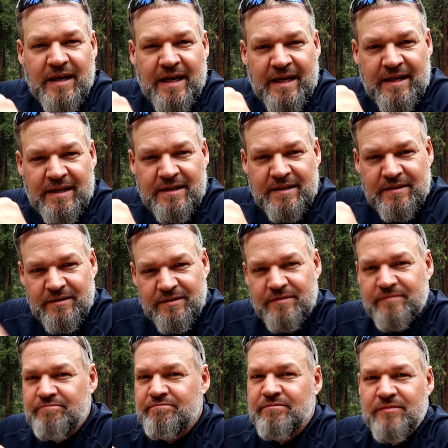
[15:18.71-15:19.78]
And
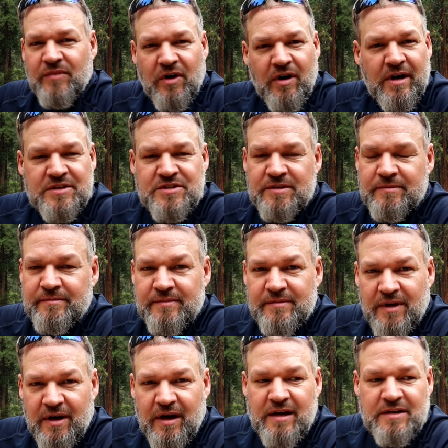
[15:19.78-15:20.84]
awesome
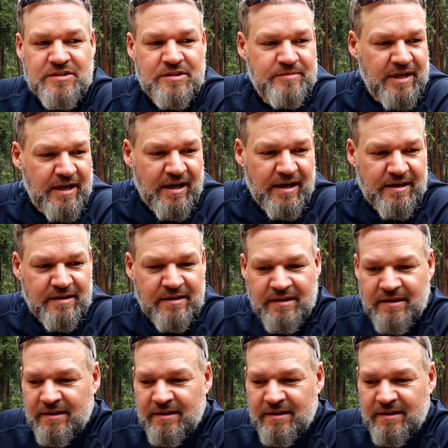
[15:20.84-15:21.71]
guy.